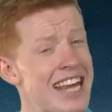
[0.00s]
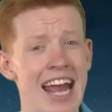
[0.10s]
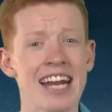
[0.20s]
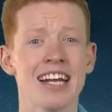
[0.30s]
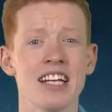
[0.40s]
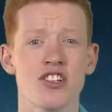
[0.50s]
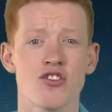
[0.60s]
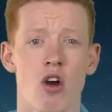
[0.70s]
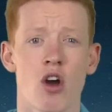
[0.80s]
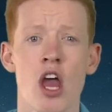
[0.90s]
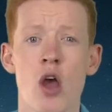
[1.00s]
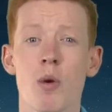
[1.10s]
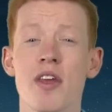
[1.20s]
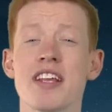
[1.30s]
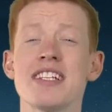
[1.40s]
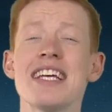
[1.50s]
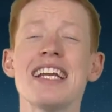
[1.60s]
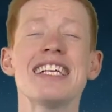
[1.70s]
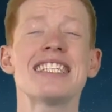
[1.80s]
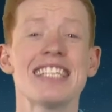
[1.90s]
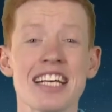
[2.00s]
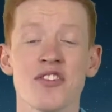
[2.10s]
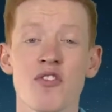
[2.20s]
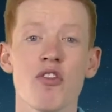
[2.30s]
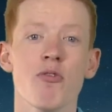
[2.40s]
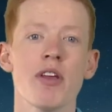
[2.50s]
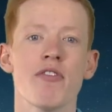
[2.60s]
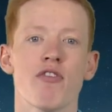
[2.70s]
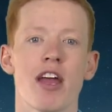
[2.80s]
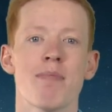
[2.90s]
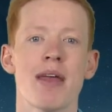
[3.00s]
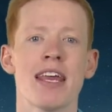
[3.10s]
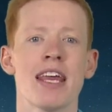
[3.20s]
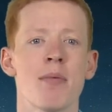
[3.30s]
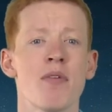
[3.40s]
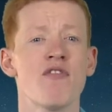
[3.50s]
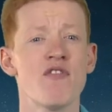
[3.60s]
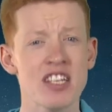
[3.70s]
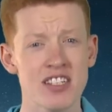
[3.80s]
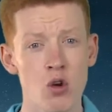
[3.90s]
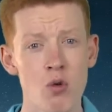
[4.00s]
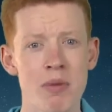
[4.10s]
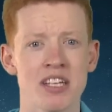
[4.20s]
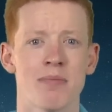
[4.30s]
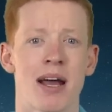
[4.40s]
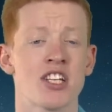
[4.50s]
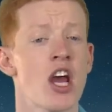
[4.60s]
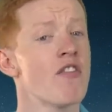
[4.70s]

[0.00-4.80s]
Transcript: technically strong, with his nearly six foot three frame making him a physical mismatch